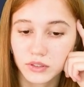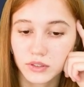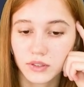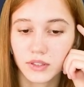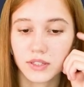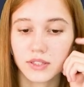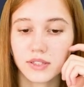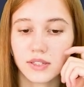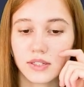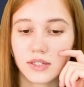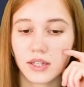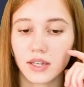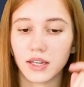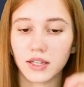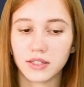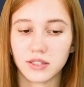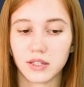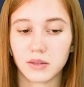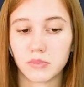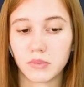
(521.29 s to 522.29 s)
This
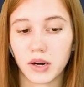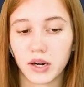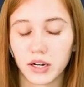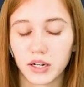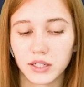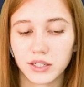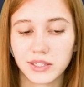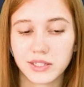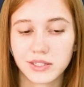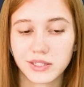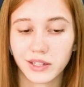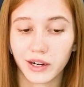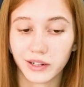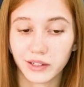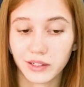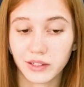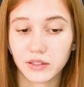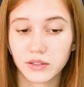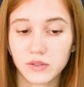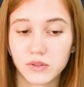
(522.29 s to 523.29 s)
indicates the market is
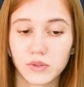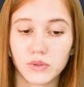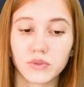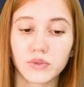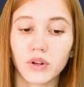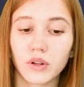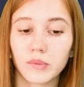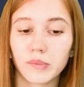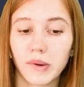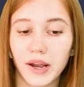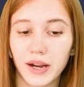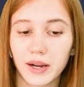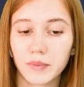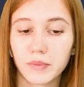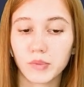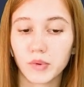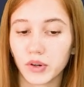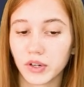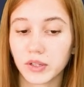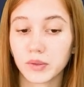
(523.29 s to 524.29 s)
starting to roll back
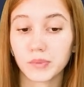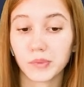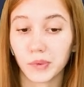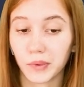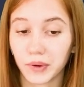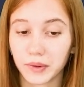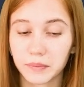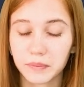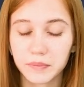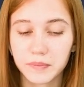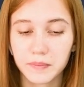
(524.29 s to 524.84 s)
more and more.